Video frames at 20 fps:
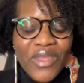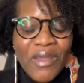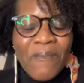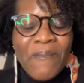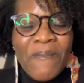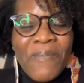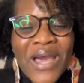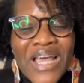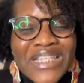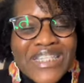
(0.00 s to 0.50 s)

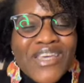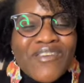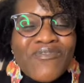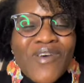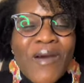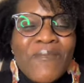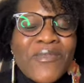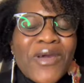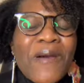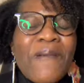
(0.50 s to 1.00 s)
but if
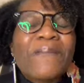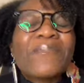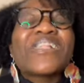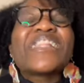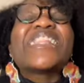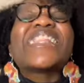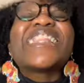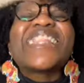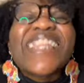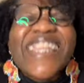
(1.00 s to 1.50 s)
I'm
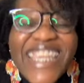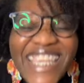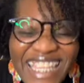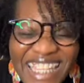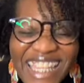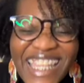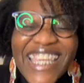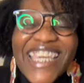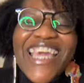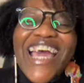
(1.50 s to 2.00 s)

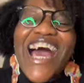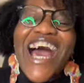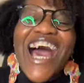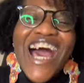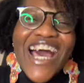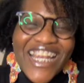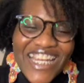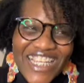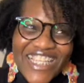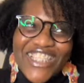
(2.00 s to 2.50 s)
completely
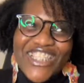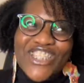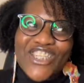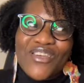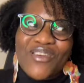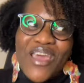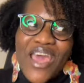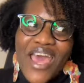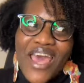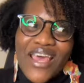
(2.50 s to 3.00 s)
honest, you
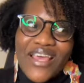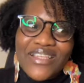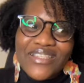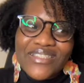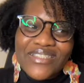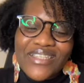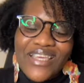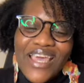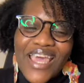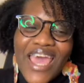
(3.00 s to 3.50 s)
guys,
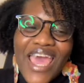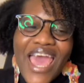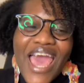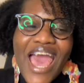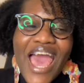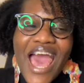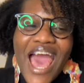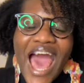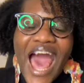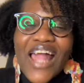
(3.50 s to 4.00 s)

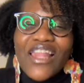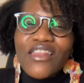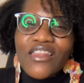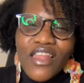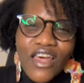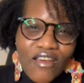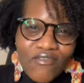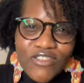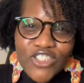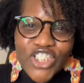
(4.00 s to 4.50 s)
I
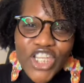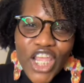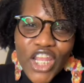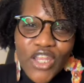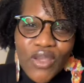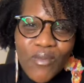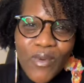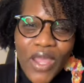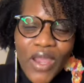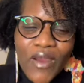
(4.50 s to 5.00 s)
love
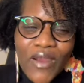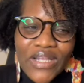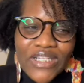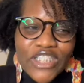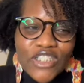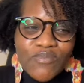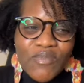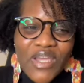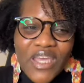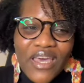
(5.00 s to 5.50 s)
January
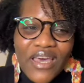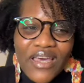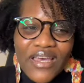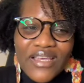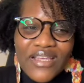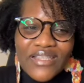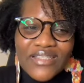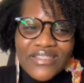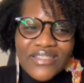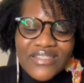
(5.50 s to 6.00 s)
just
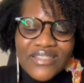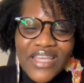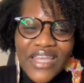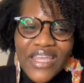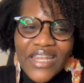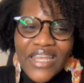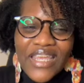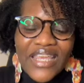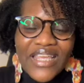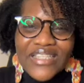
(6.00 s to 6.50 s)
because
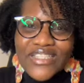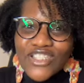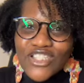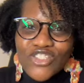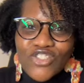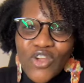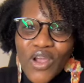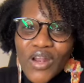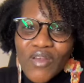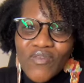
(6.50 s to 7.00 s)
it is the
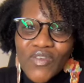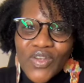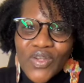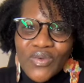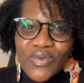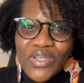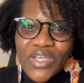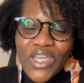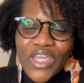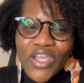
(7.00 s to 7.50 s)
start of a new
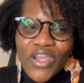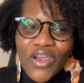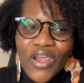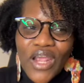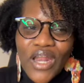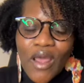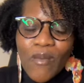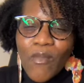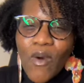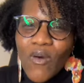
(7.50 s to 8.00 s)
year,
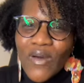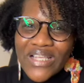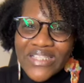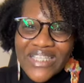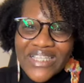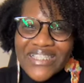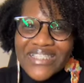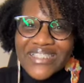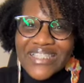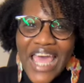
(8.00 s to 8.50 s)
and I'm always
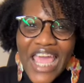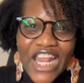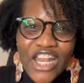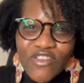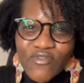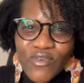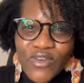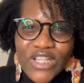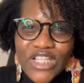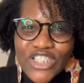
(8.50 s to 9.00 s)
excited
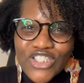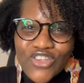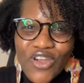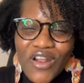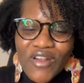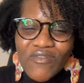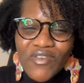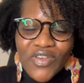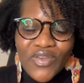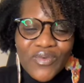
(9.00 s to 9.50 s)
for the start
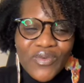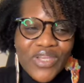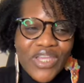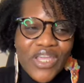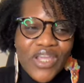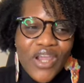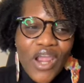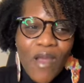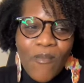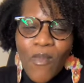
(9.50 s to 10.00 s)
of a new
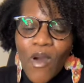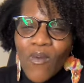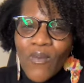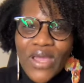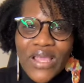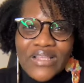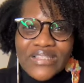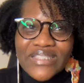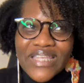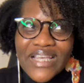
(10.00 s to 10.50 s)
year. I'm
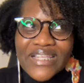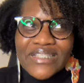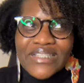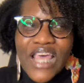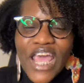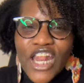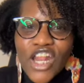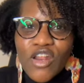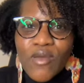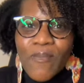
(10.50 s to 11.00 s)
always
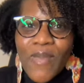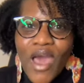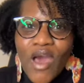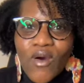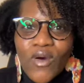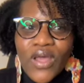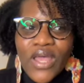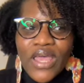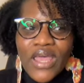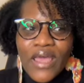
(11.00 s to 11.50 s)
excited
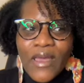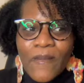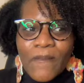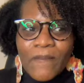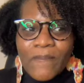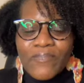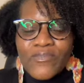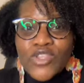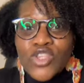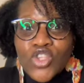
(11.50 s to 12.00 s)
about
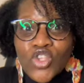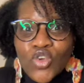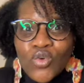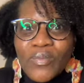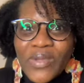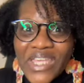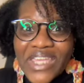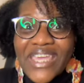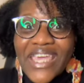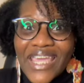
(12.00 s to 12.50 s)
new
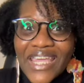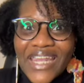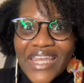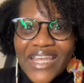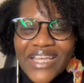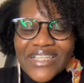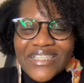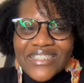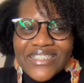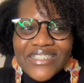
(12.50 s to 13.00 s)

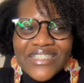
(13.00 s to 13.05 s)
beginnings.